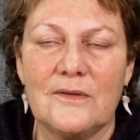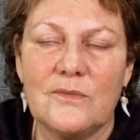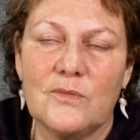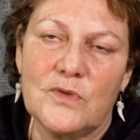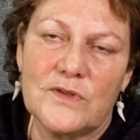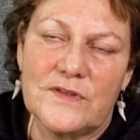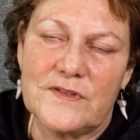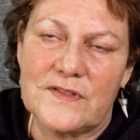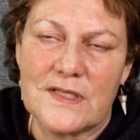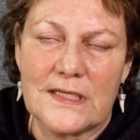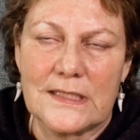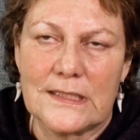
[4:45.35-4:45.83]

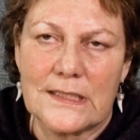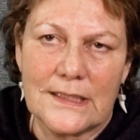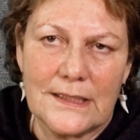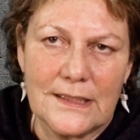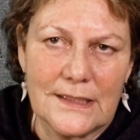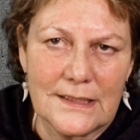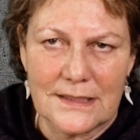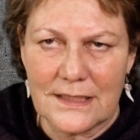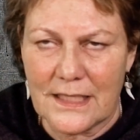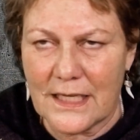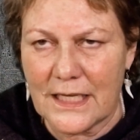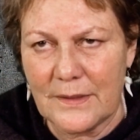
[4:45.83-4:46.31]
with setting
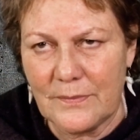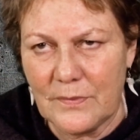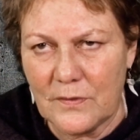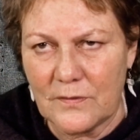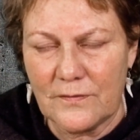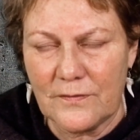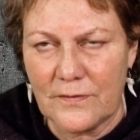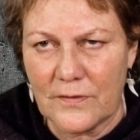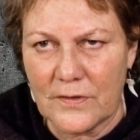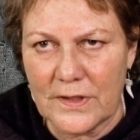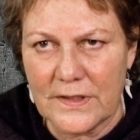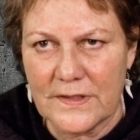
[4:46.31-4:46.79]
the table,
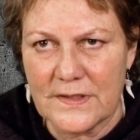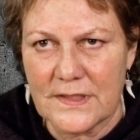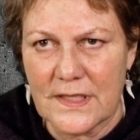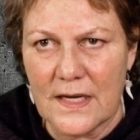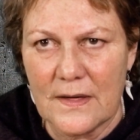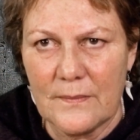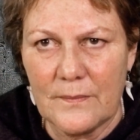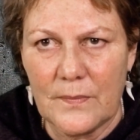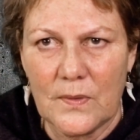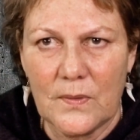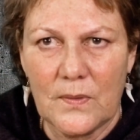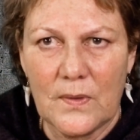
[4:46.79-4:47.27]
for
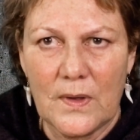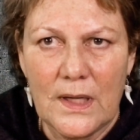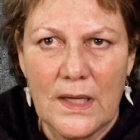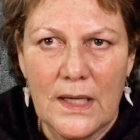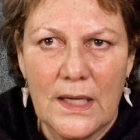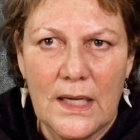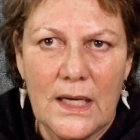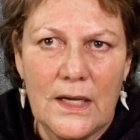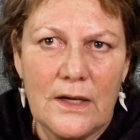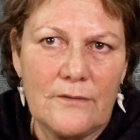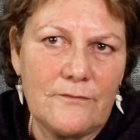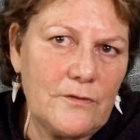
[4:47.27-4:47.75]
example,
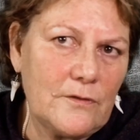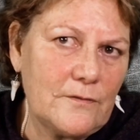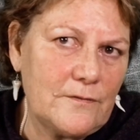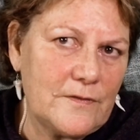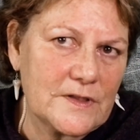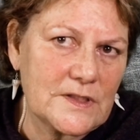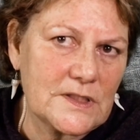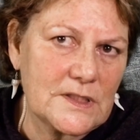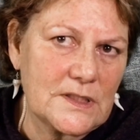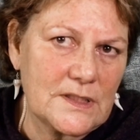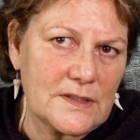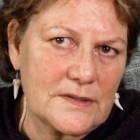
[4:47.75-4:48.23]
for
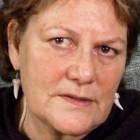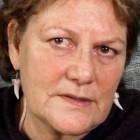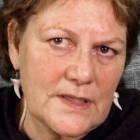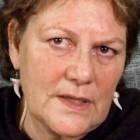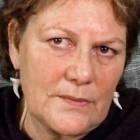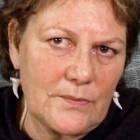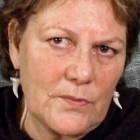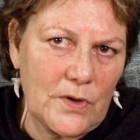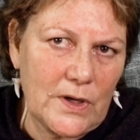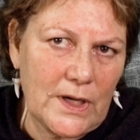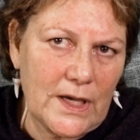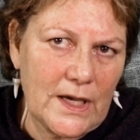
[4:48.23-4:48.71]
visitors
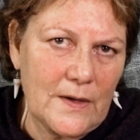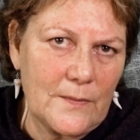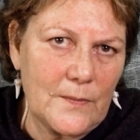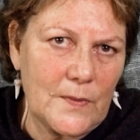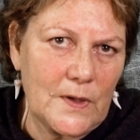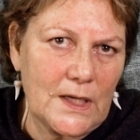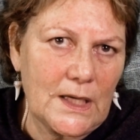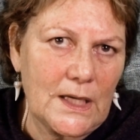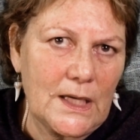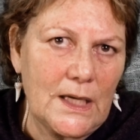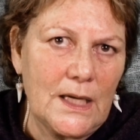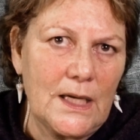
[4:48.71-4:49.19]
that were
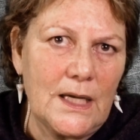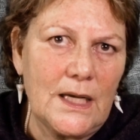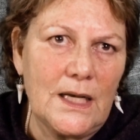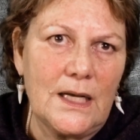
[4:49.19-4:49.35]
coming.